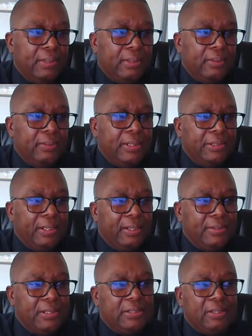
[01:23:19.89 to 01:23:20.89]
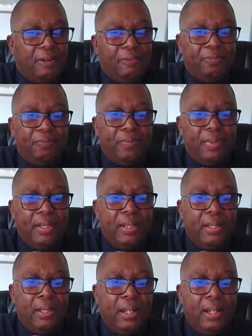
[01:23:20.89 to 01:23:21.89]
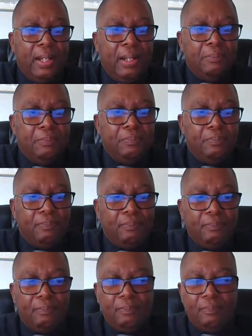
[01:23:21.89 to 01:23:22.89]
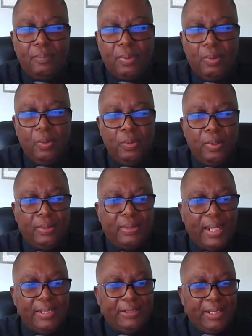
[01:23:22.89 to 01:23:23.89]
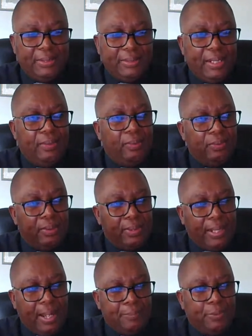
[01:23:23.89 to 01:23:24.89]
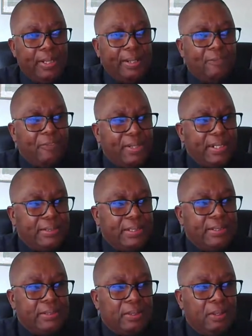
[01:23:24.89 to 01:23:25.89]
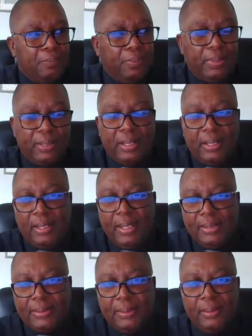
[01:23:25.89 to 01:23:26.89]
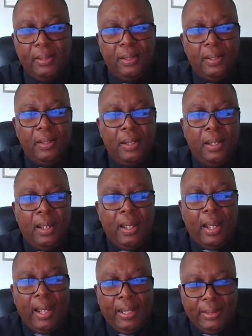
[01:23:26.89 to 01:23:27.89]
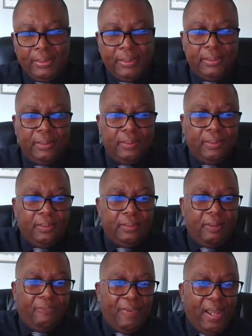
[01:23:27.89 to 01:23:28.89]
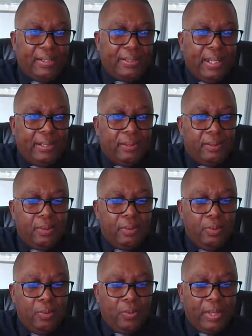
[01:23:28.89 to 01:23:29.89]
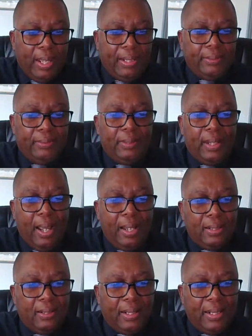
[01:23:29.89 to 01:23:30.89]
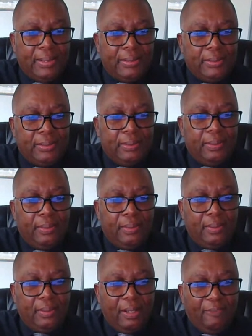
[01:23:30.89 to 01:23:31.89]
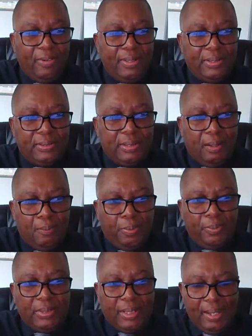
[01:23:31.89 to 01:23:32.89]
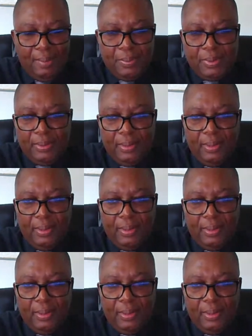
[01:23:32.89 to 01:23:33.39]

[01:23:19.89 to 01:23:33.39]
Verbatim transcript: So the chances of um, you not digesting or not capturing everything that's in the sample are, are less. And the fact that you can analyze different sample types